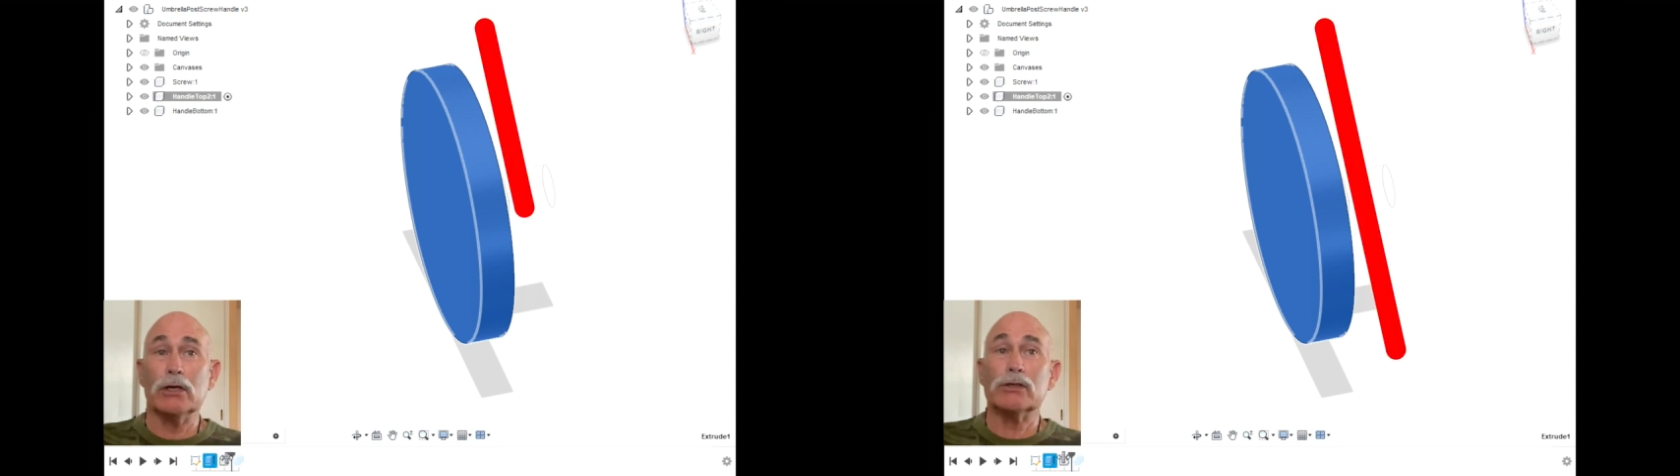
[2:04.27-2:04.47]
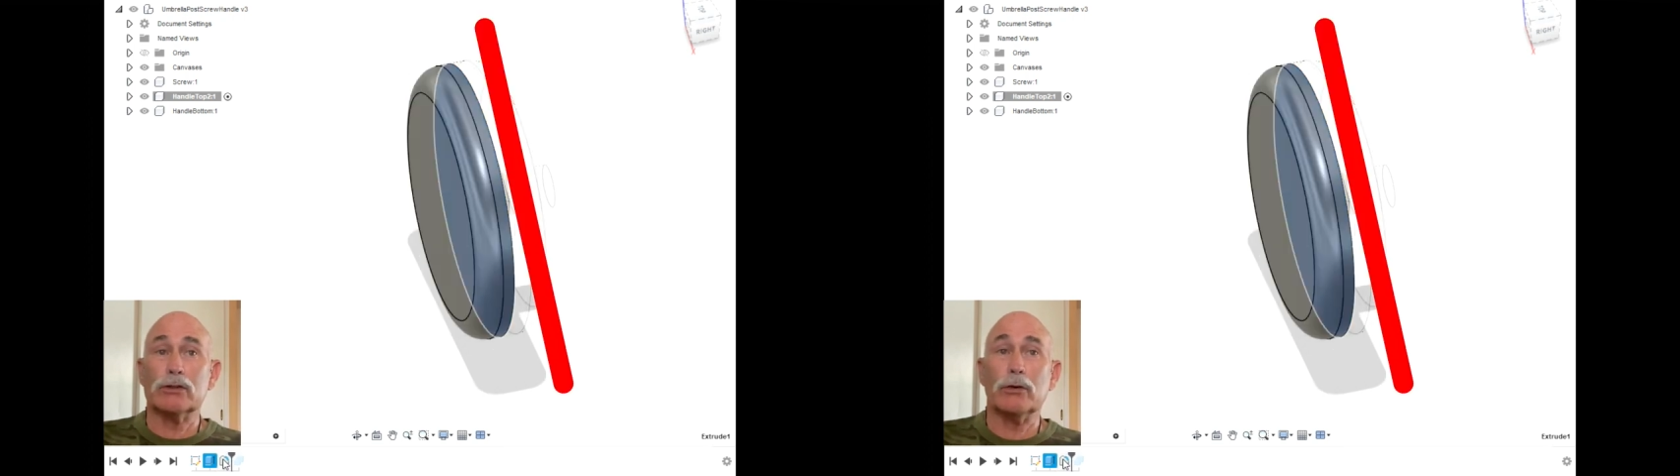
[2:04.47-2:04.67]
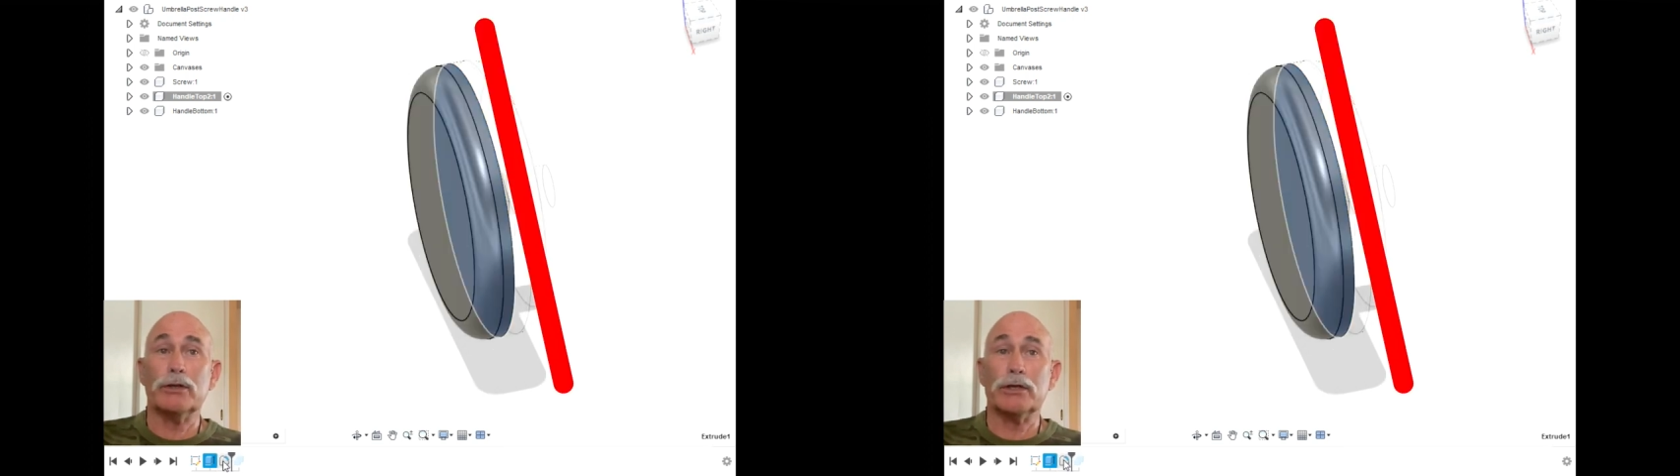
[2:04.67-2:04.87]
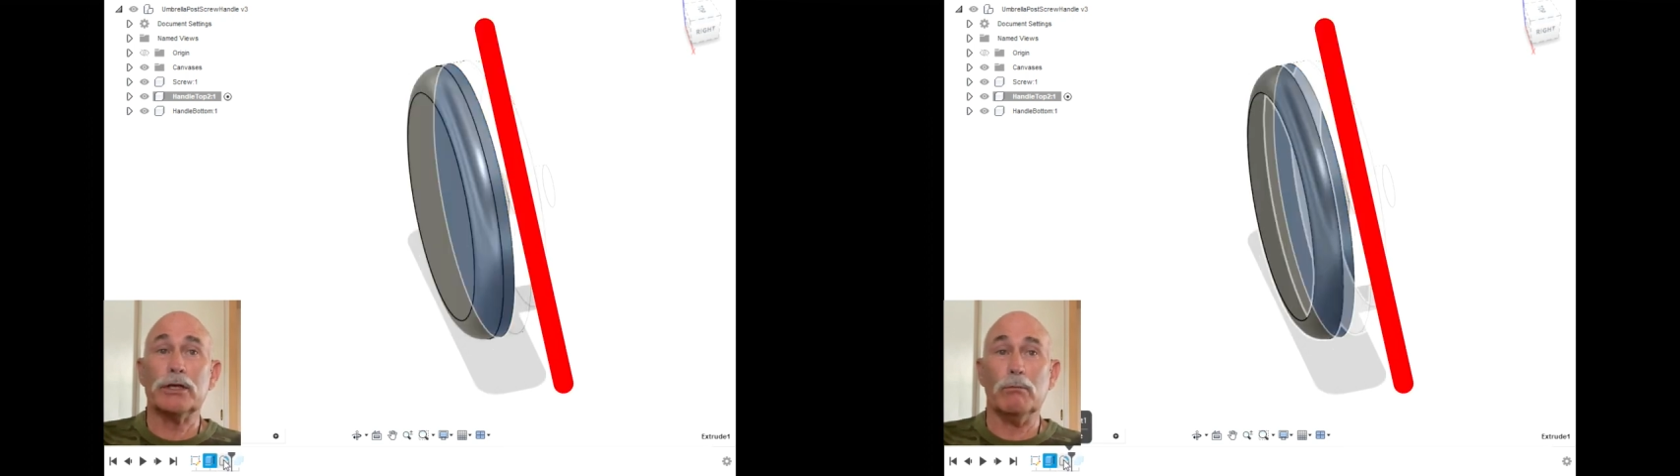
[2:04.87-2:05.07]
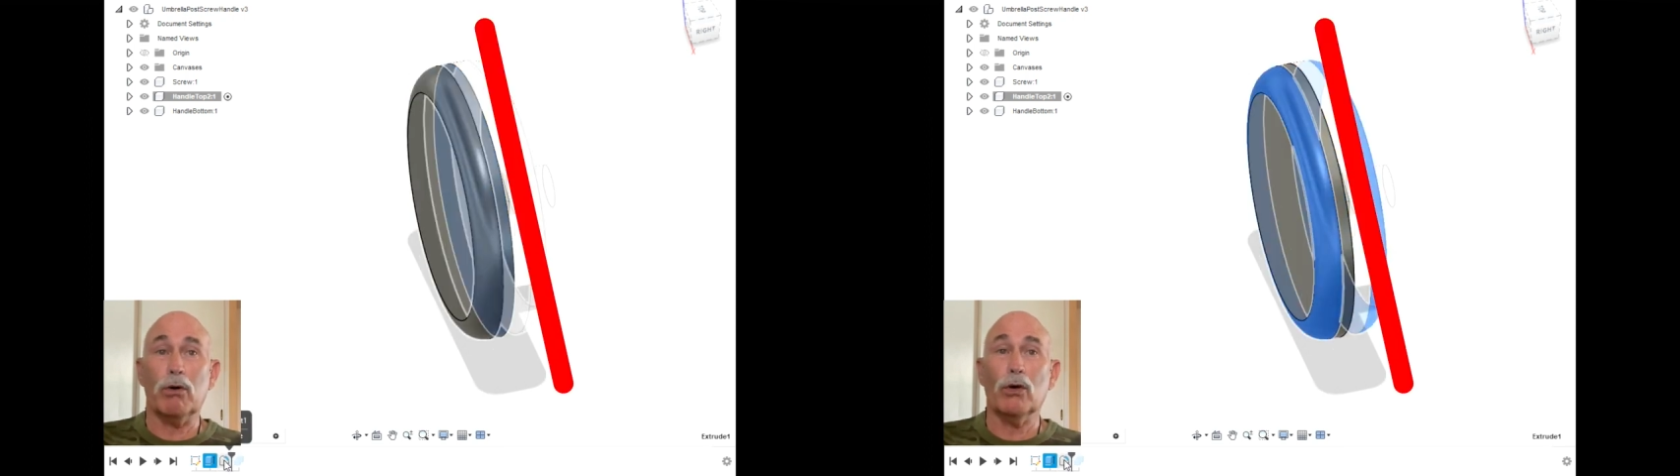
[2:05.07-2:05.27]
so
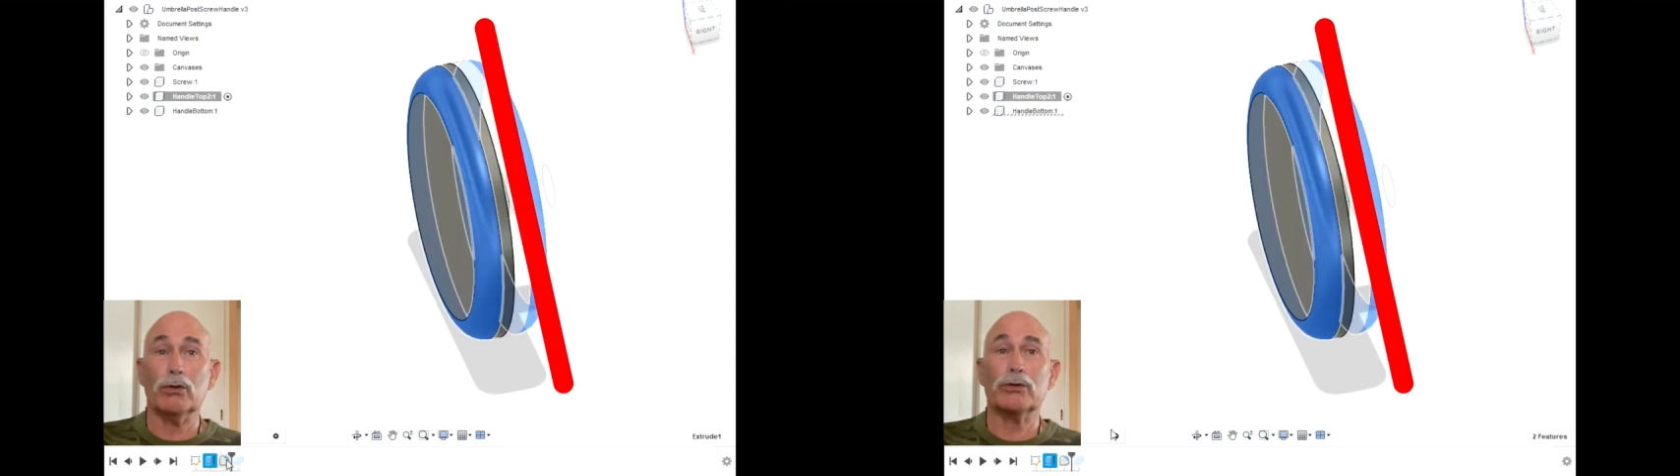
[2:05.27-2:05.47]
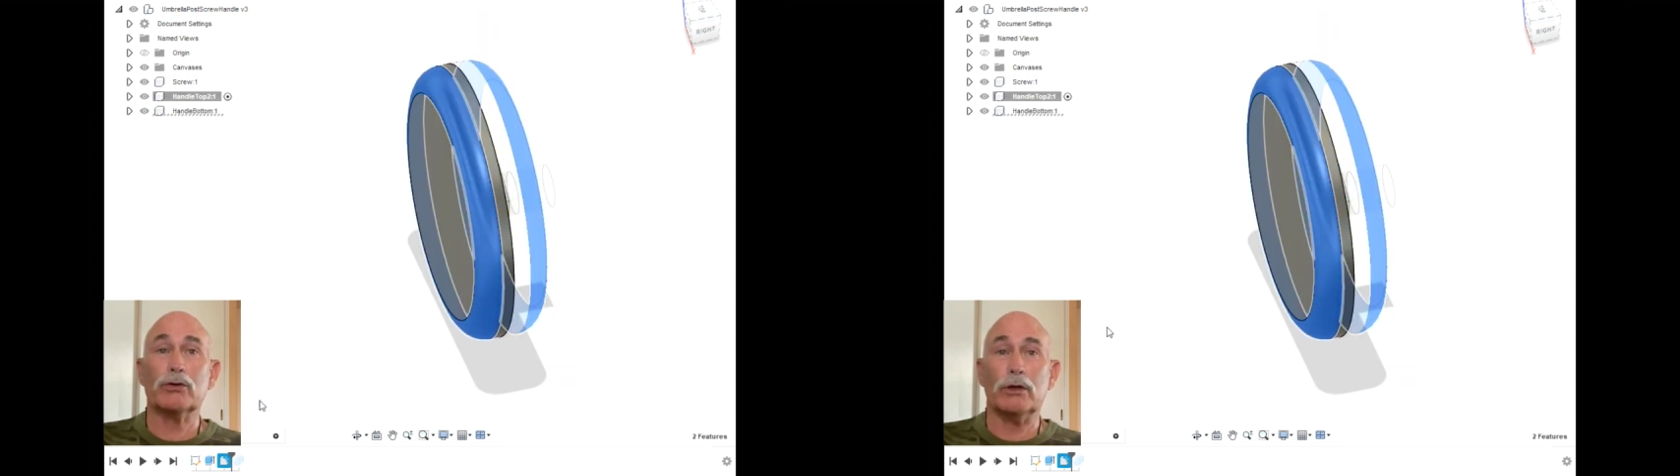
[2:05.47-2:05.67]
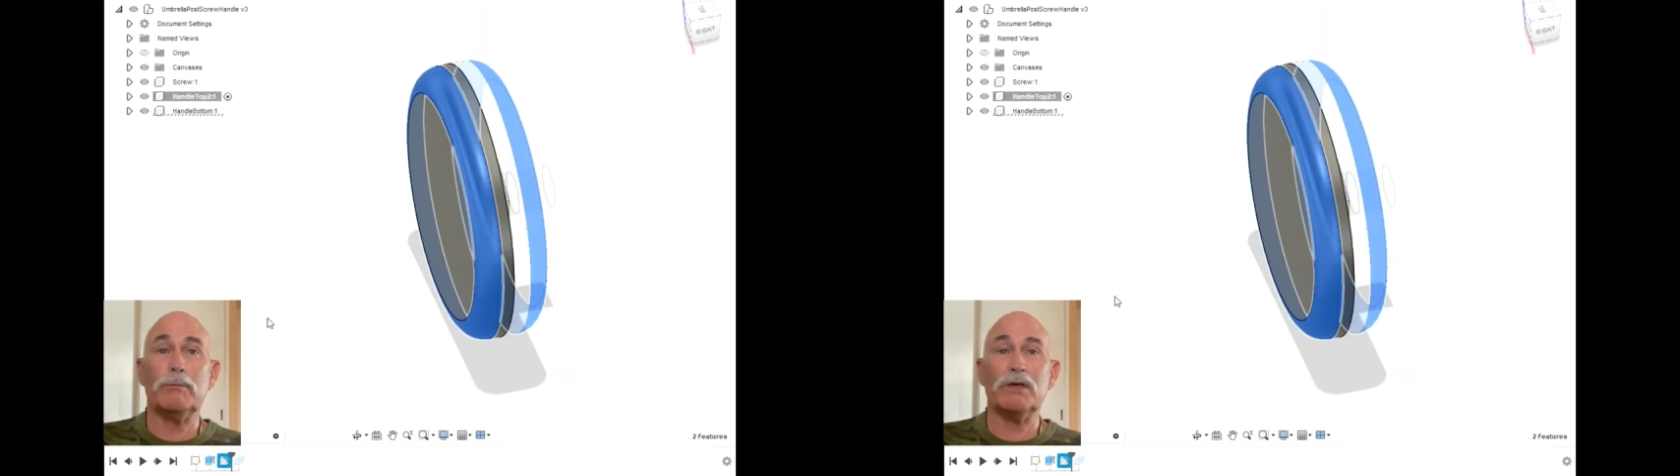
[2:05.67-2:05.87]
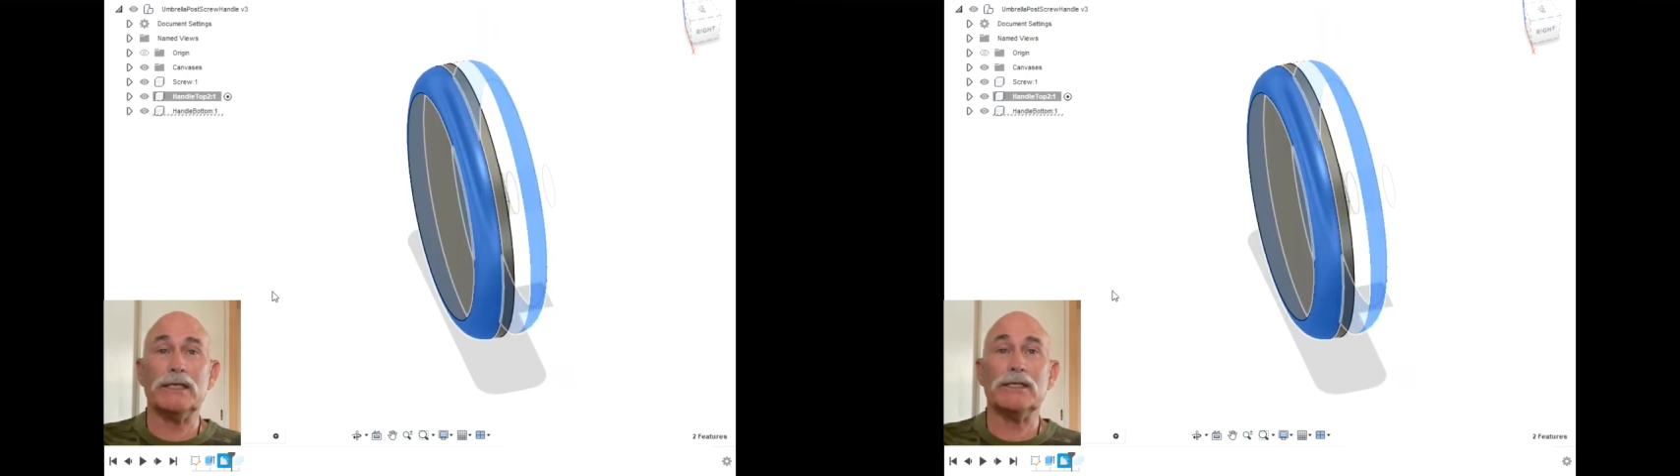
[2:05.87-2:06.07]
that the bolt could be